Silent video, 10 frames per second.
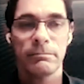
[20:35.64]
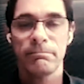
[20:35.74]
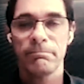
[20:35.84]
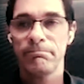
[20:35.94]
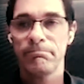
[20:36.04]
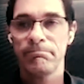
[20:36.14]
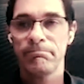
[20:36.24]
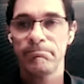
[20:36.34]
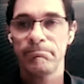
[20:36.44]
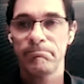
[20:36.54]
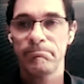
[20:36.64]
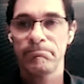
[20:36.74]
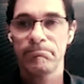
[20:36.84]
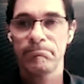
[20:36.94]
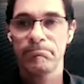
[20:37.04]
Oh, very, very nice.
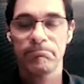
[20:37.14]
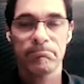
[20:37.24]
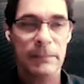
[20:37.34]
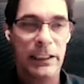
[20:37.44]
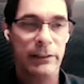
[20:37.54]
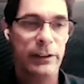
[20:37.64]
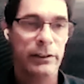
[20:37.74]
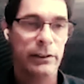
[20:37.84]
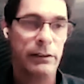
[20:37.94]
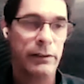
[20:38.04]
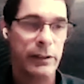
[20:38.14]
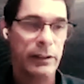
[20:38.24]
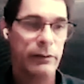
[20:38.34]
And